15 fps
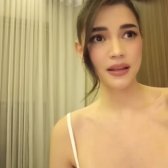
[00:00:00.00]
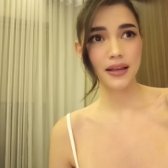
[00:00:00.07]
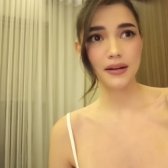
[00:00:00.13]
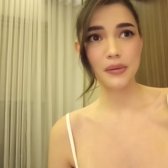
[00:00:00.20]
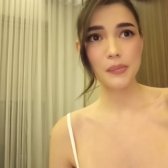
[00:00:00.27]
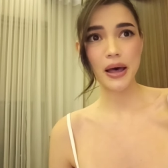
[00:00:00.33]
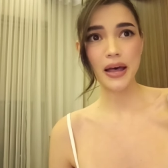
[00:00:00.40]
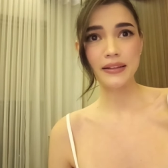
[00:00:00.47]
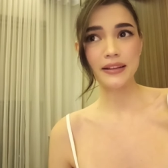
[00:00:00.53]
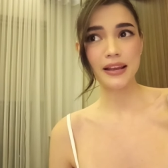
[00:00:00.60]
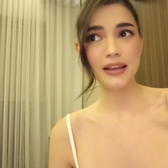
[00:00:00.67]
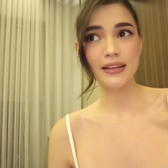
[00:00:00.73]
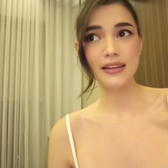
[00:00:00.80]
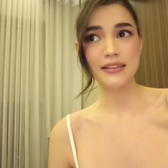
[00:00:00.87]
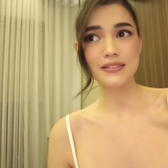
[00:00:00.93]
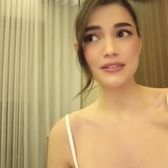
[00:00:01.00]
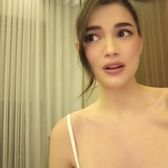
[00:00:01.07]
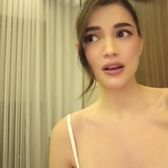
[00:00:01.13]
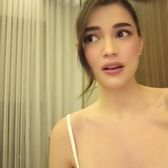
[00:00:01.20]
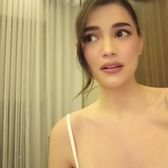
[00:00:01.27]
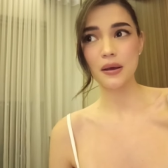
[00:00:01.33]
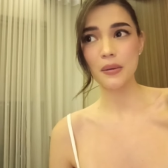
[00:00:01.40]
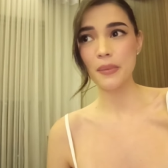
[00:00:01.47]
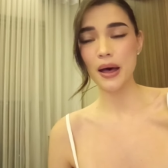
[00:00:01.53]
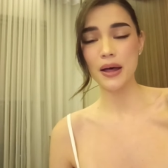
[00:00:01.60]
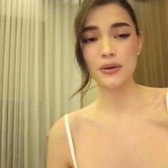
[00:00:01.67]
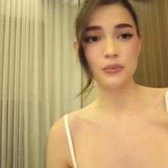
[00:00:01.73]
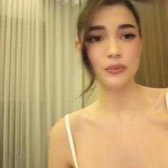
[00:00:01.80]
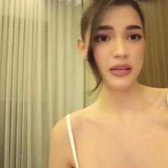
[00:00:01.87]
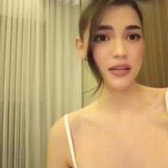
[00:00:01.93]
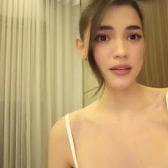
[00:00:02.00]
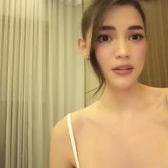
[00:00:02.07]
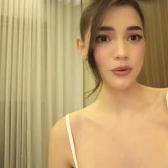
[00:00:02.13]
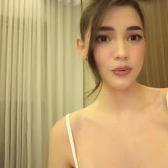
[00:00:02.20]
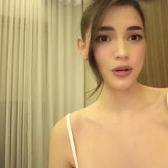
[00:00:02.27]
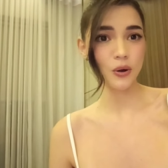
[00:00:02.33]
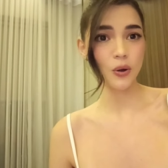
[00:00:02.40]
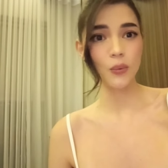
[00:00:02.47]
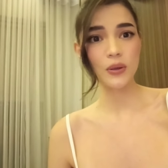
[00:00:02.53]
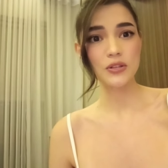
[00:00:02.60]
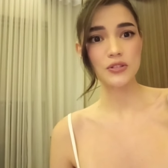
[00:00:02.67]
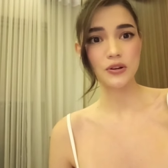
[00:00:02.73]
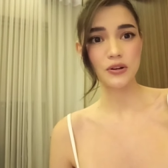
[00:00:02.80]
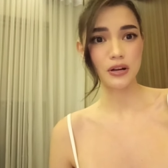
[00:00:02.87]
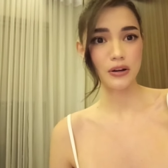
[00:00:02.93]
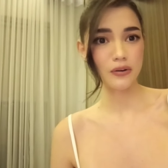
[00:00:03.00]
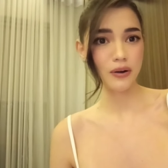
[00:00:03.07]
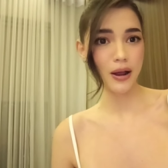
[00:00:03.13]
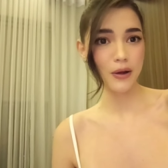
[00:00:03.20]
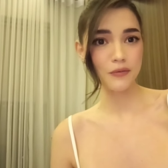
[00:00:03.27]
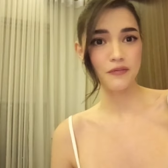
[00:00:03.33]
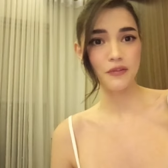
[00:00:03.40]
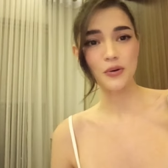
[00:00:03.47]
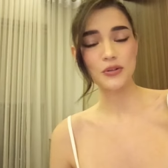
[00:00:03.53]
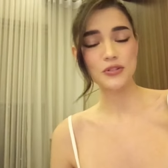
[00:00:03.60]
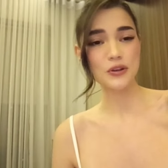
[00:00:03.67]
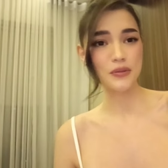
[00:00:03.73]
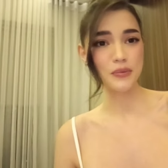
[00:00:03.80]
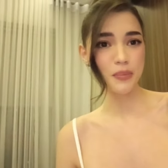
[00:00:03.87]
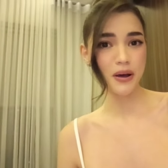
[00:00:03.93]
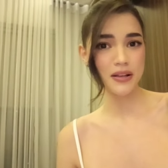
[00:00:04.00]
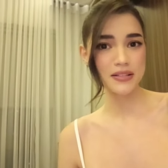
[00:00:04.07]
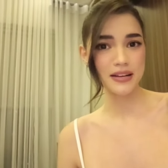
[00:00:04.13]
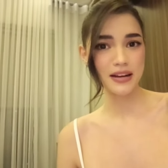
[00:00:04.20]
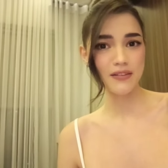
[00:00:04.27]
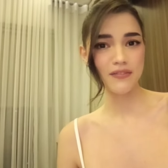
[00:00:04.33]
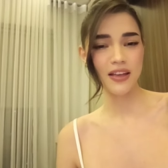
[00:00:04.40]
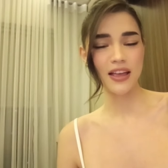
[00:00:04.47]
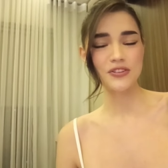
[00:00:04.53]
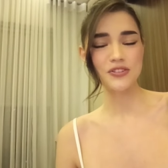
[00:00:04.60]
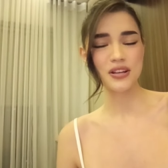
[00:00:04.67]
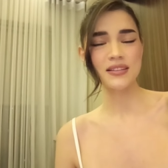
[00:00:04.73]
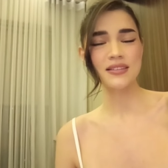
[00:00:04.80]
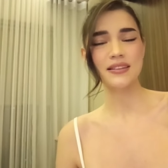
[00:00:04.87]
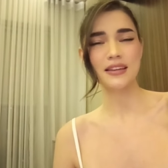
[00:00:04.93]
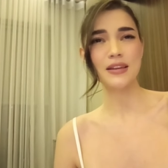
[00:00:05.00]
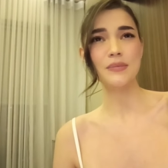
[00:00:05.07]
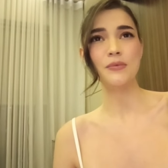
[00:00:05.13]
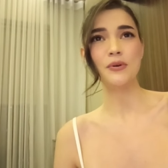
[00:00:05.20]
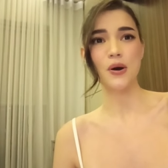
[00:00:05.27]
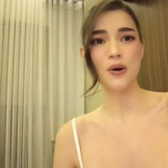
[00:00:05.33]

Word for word: And a bad day is not a bad week. You can always turn it around, focus on positive, and just keep